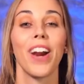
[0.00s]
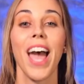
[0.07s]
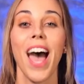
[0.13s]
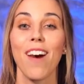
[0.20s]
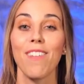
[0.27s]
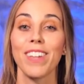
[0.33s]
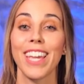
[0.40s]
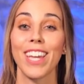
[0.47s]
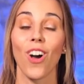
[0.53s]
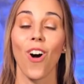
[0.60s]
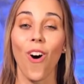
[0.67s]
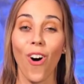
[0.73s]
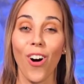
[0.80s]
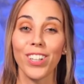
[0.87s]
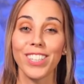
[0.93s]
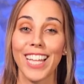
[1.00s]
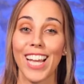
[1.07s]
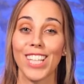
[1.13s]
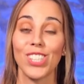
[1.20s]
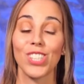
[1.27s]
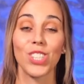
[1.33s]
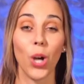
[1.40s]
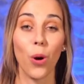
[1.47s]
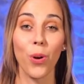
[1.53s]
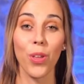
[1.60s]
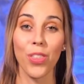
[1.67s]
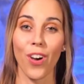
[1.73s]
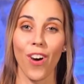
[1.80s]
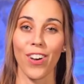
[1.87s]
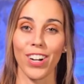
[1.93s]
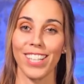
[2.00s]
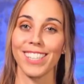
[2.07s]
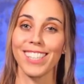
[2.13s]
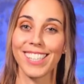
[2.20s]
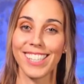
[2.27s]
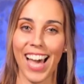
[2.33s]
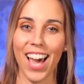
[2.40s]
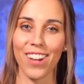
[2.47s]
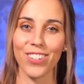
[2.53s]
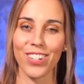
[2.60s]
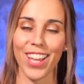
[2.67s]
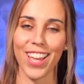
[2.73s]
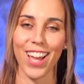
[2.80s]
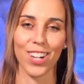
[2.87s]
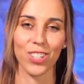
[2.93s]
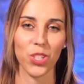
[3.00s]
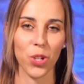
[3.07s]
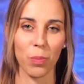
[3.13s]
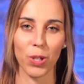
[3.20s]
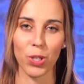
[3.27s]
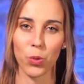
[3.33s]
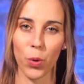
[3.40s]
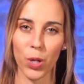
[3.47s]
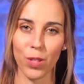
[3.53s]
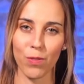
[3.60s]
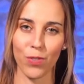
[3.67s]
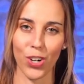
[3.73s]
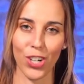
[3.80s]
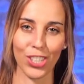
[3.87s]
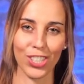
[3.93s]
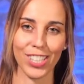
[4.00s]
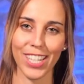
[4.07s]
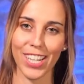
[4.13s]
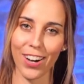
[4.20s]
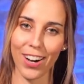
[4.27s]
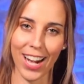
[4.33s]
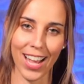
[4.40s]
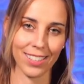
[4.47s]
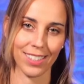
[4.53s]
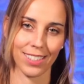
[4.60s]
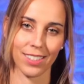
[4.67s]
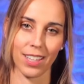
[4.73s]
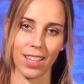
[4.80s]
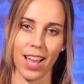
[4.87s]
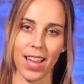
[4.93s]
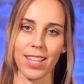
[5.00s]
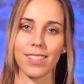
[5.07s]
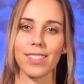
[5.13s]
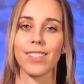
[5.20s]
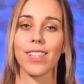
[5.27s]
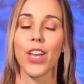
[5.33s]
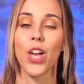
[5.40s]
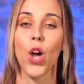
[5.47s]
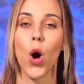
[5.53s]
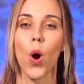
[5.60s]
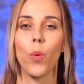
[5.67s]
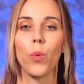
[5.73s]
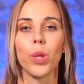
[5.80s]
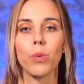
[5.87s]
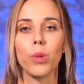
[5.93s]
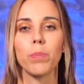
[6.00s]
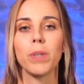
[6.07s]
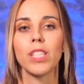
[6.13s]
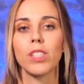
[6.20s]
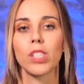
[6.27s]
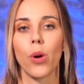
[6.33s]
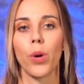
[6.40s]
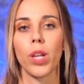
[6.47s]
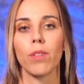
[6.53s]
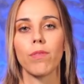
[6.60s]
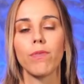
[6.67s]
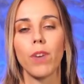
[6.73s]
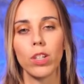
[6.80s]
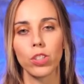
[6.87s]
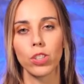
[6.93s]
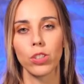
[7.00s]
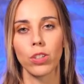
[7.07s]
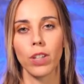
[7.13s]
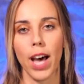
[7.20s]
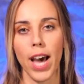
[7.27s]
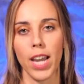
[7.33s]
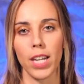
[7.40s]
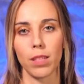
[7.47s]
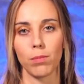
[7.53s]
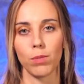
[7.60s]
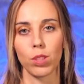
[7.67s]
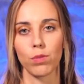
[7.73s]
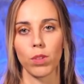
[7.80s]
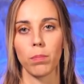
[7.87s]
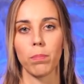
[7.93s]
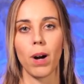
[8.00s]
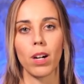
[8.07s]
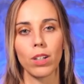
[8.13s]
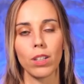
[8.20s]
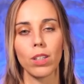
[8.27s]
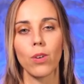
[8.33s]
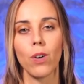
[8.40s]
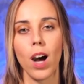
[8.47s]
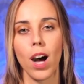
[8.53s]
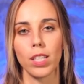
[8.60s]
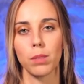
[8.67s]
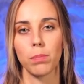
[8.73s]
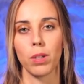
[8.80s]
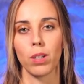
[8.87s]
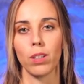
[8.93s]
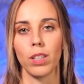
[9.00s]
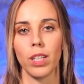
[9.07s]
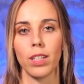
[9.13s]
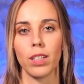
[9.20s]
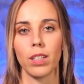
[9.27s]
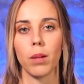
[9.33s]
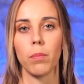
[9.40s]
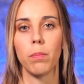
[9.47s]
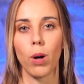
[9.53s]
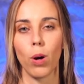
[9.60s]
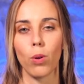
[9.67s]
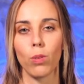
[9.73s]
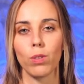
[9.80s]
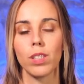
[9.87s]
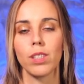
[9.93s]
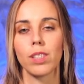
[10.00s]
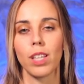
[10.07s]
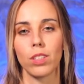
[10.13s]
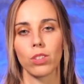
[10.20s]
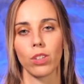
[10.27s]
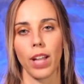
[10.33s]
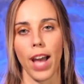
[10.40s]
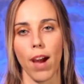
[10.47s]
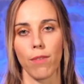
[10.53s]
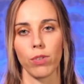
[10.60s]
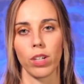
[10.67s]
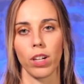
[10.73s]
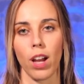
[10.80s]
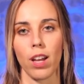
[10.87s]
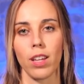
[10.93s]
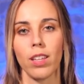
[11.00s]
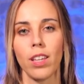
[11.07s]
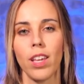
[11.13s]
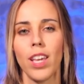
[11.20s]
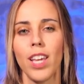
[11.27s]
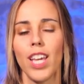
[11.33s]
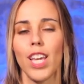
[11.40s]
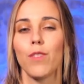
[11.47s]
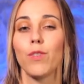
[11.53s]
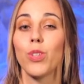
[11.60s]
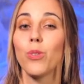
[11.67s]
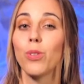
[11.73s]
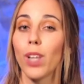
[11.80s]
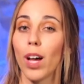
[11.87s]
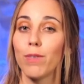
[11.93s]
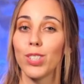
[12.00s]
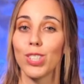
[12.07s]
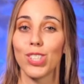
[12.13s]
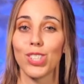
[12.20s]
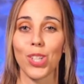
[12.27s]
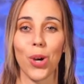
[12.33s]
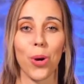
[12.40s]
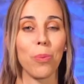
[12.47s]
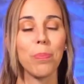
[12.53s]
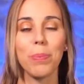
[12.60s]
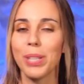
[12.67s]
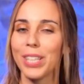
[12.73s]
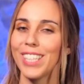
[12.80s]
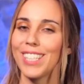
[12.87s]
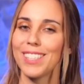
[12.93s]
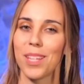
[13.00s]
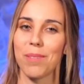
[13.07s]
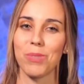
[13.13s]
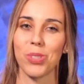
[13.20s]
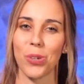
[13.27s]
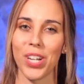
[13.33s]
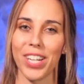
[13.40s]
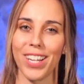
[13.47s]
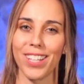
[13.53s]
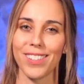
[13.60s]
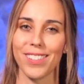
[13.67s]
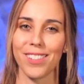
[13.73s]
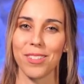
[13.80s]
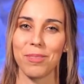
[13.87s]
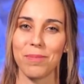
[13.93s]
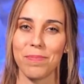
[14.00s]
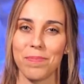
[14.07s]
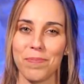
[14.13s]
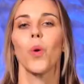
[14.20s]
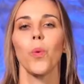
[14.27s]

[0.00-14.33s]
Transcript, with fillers: We are having an all day sewathon on Saturday, October 21st here at Essex Alliance. We will be sewing functional items for Bongolo Hospital in Gabon, Central Africa. If you love to sew, please come join us.